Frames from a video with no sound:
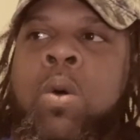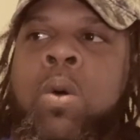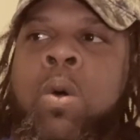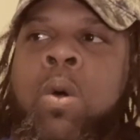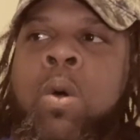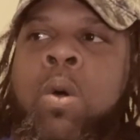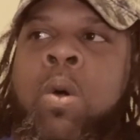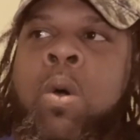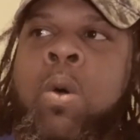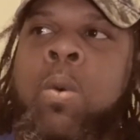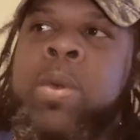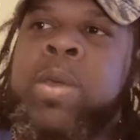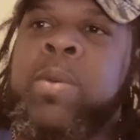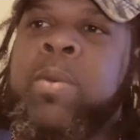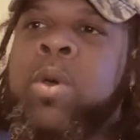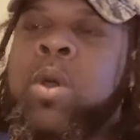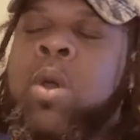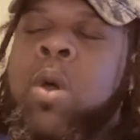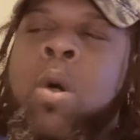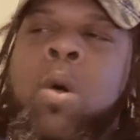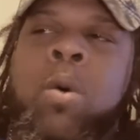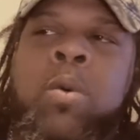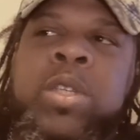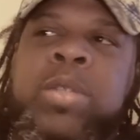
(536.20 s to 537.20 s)
or we
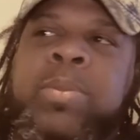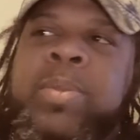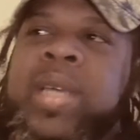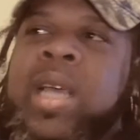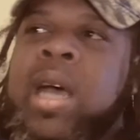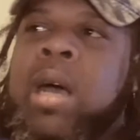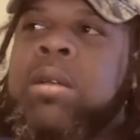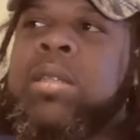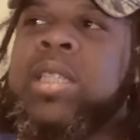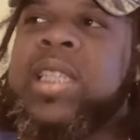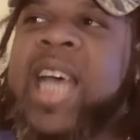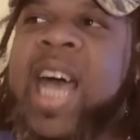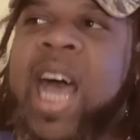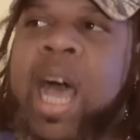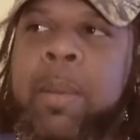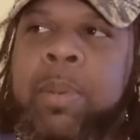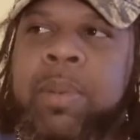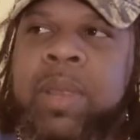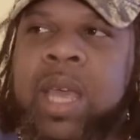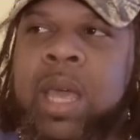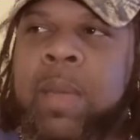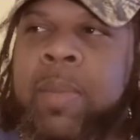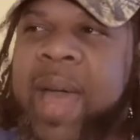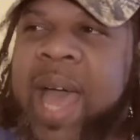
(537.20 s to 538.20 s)
would always be
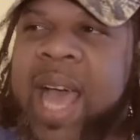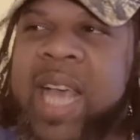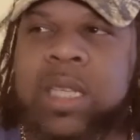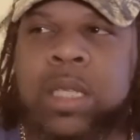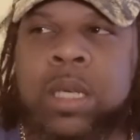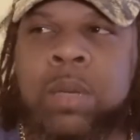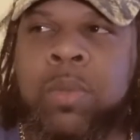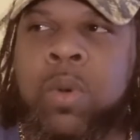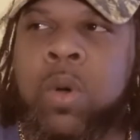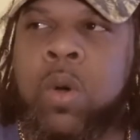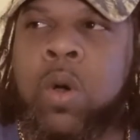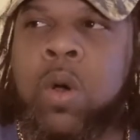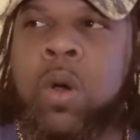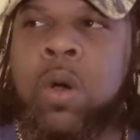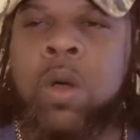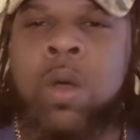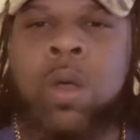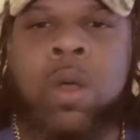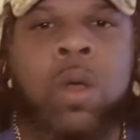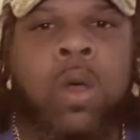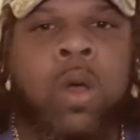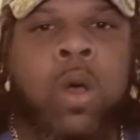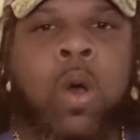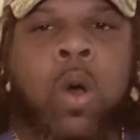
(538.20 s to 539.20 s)
outside playing
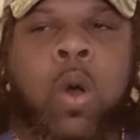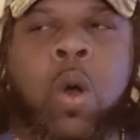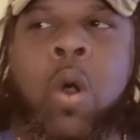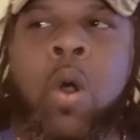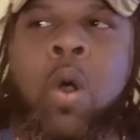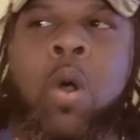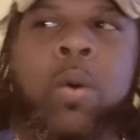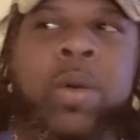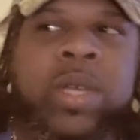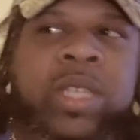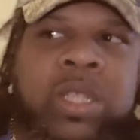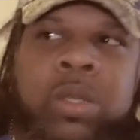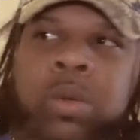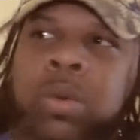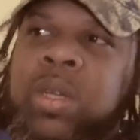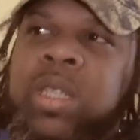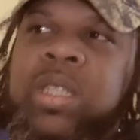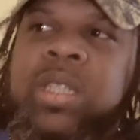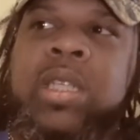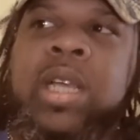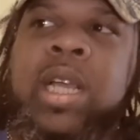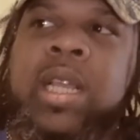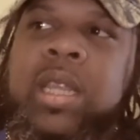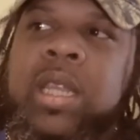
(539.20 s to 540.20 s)
basketball, always
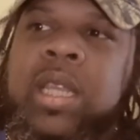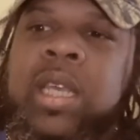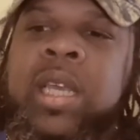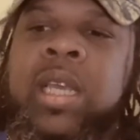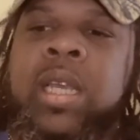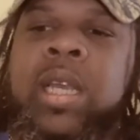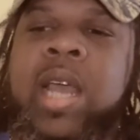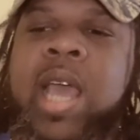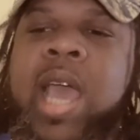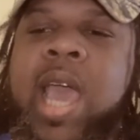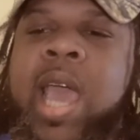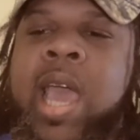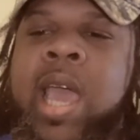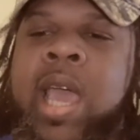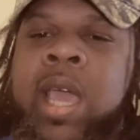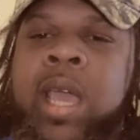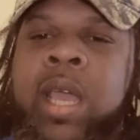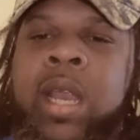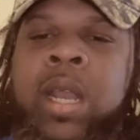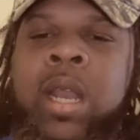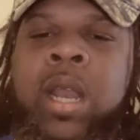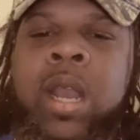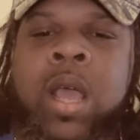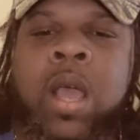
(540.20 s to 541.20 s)
doing something.
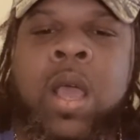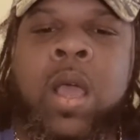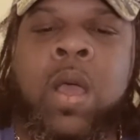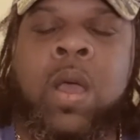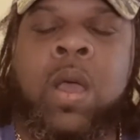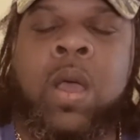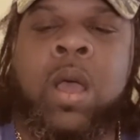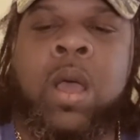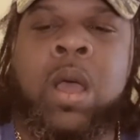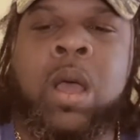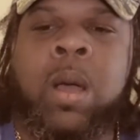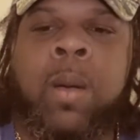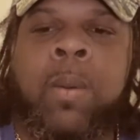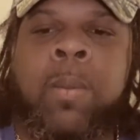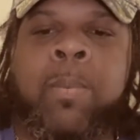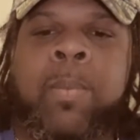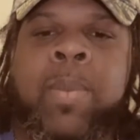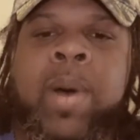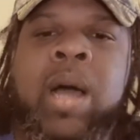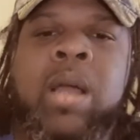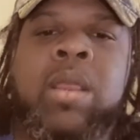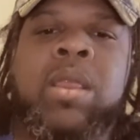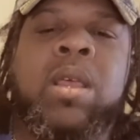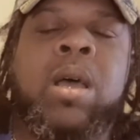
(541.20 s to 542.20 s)
And
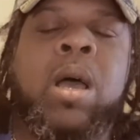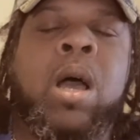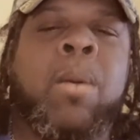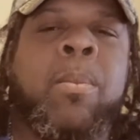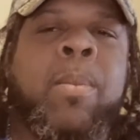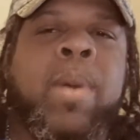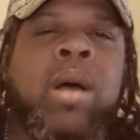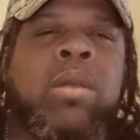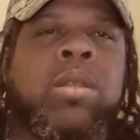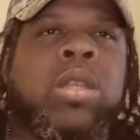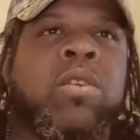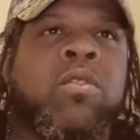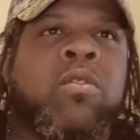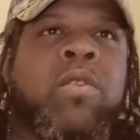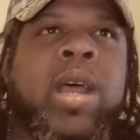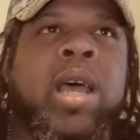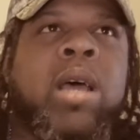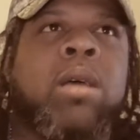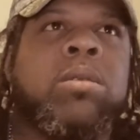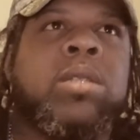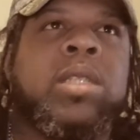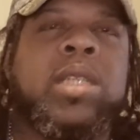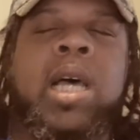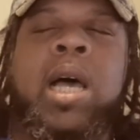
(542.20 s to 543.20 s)
about the
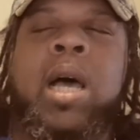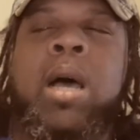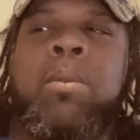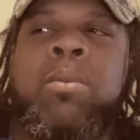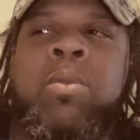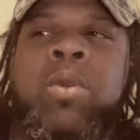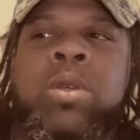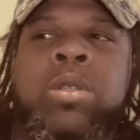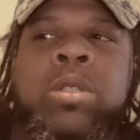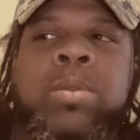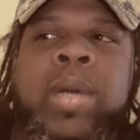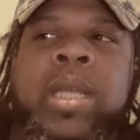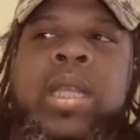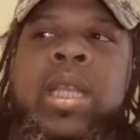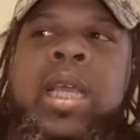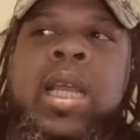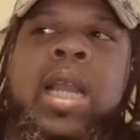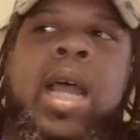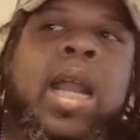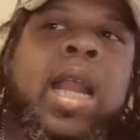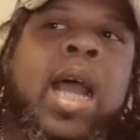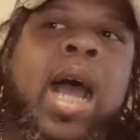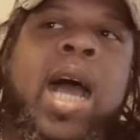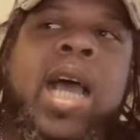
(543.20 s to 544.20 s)
round time we was about
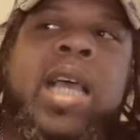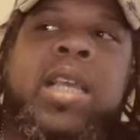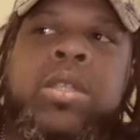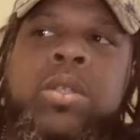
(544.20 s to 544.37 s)
to get out of high